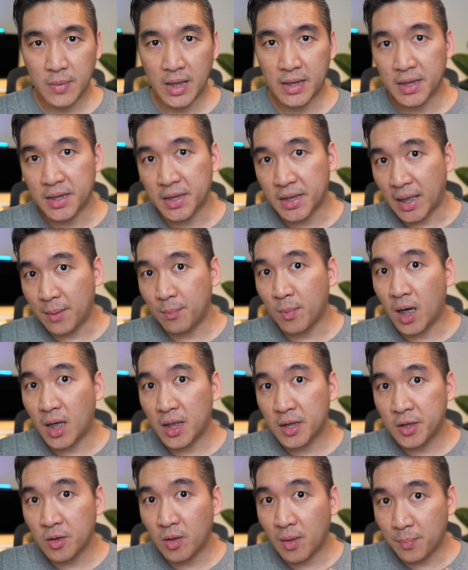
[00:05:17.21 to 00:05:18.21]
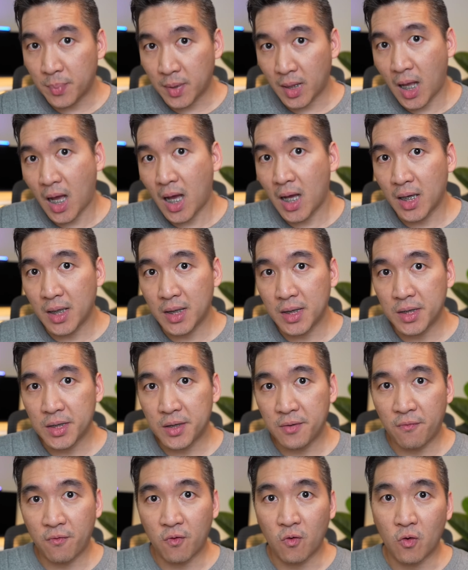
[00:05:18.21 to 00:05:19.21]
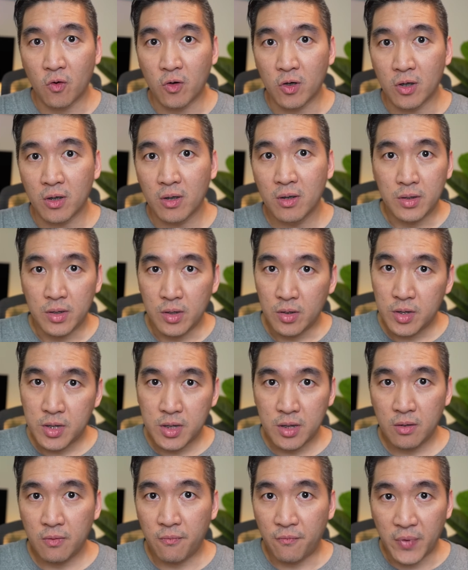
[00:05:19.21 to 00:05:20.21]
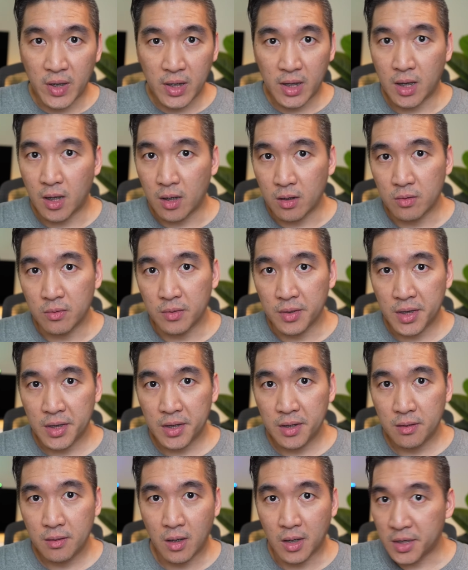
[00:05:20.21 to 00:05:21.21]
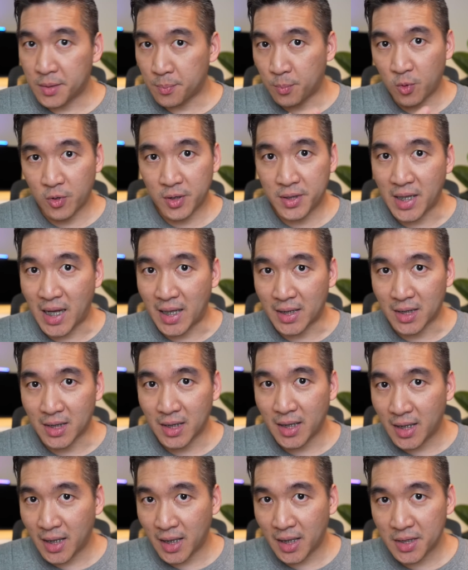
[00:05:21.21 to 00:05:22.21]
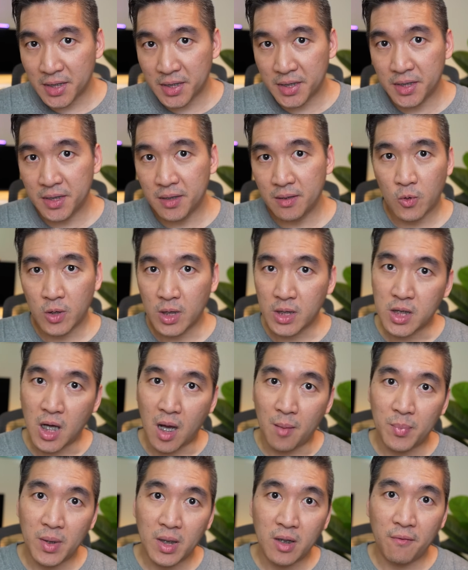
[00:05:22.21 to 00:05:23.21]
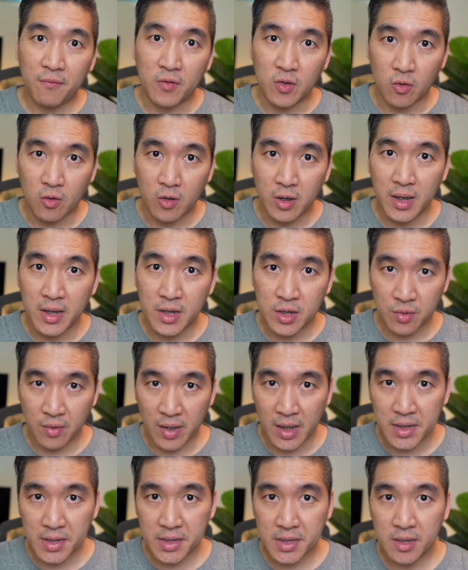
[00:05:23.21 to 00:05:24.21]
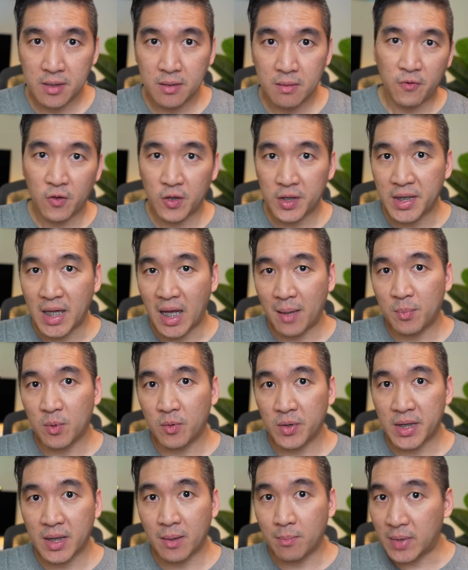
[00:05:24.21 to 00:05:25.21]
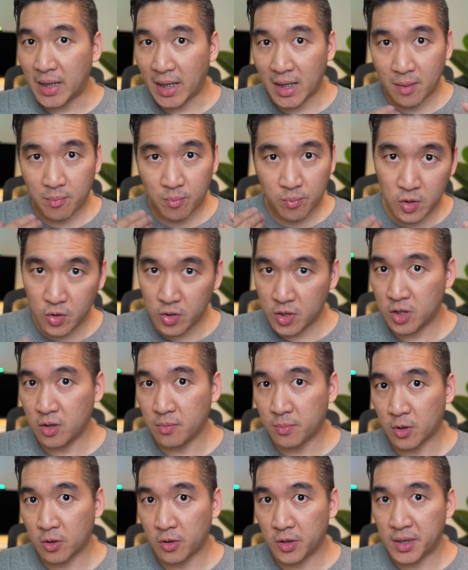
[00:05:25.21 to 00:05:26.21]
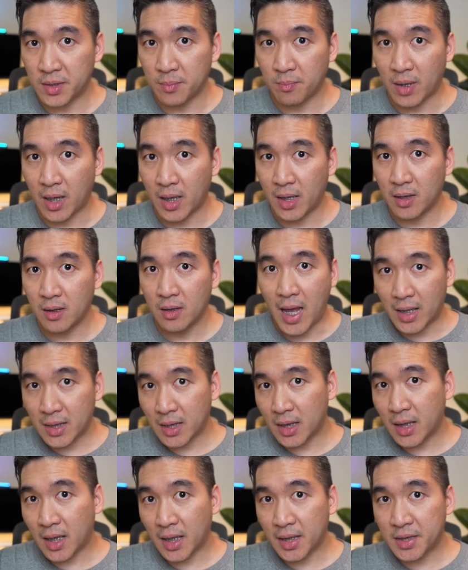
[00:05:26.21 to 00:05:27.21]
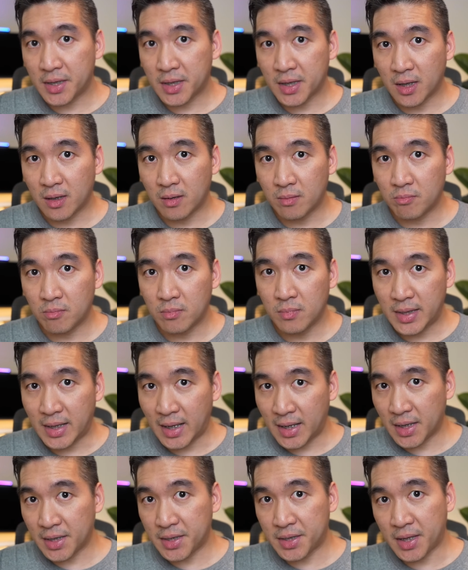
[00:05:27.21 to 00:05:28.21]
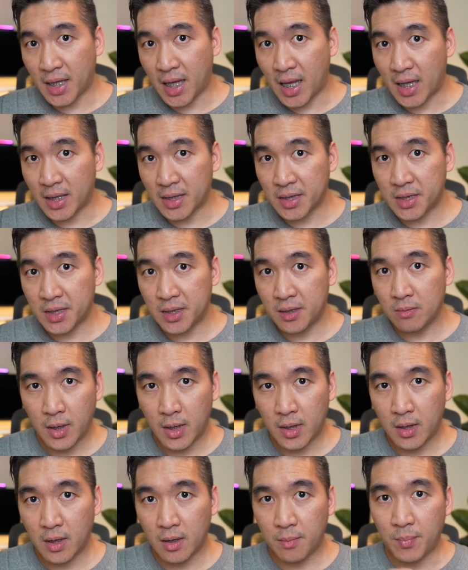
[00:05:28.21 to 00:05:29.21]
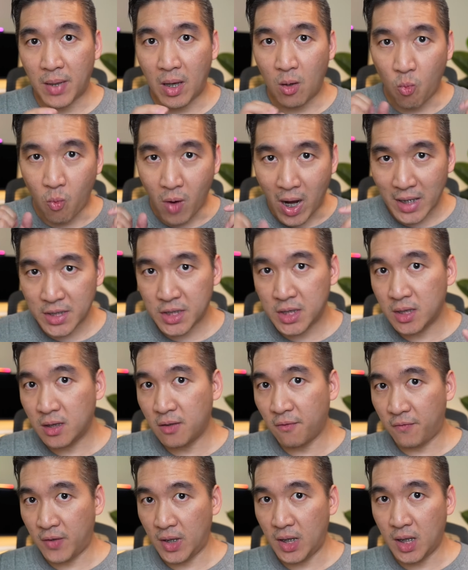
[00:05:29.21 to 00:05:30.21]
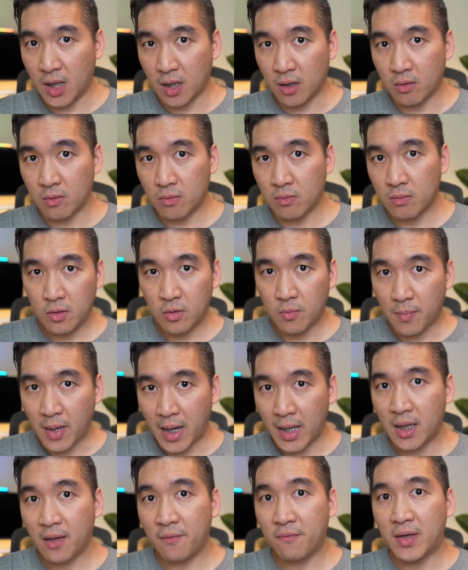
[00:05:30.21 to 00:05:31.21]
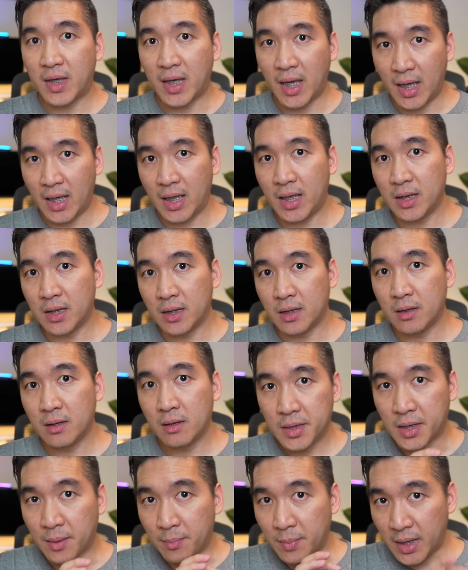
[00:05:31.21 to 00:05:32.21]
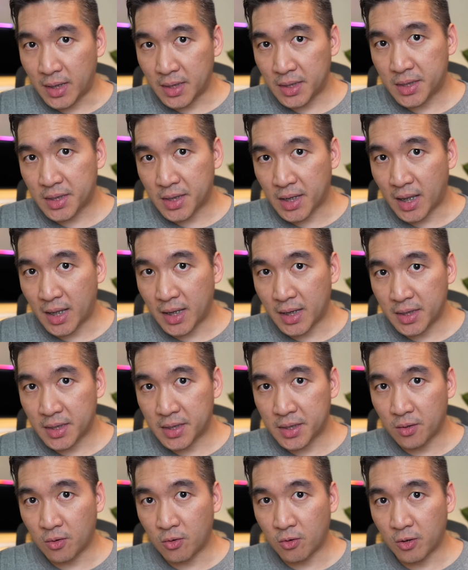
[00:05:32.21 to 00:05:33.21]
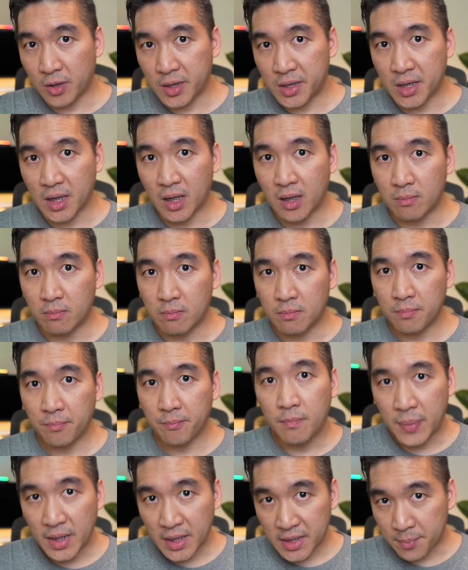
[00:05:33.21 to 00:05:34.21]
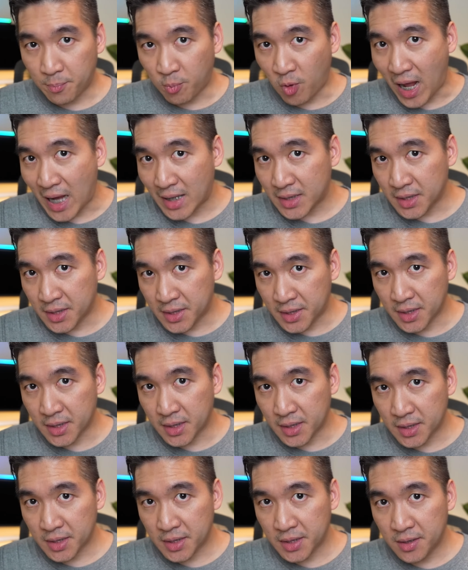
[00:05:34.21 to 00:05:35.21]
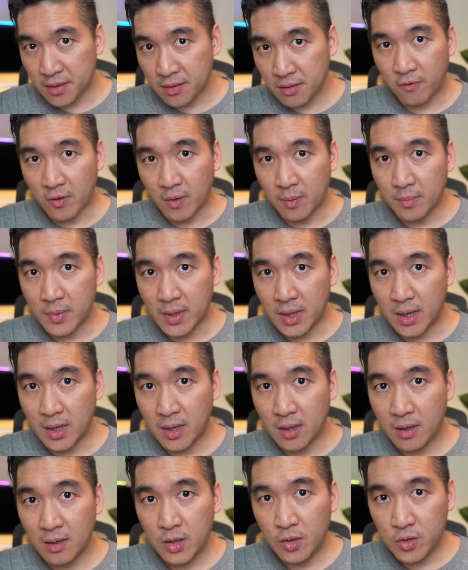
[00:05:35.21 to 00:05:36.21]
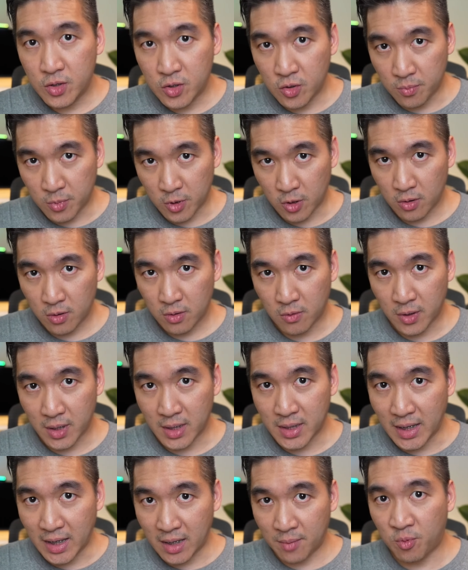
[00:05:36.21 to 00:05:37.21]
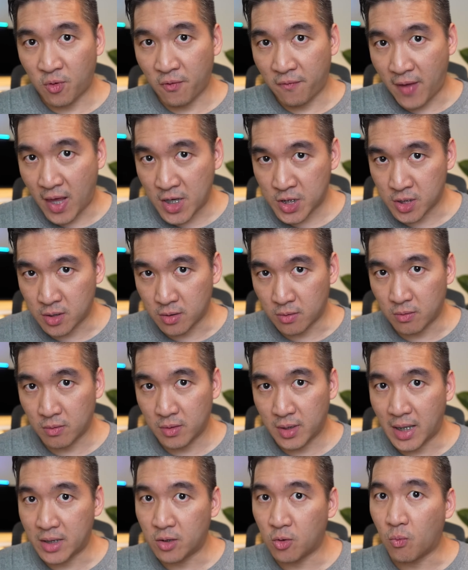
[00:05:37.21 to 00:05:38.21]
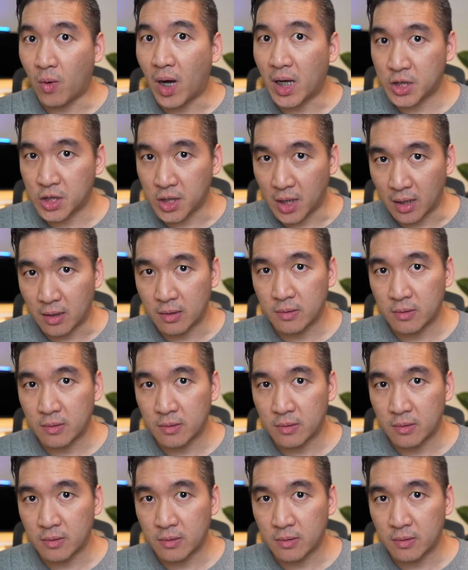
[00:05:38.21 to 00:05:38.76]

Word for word: And the same also applies for YouTube video videos on sports analytics or the topic of your interest. For example, some data YouTubers might analyze some data sets and then by watching the video, you might have gained some insights or some best practices from the YouTuber or the data professional that you're watching.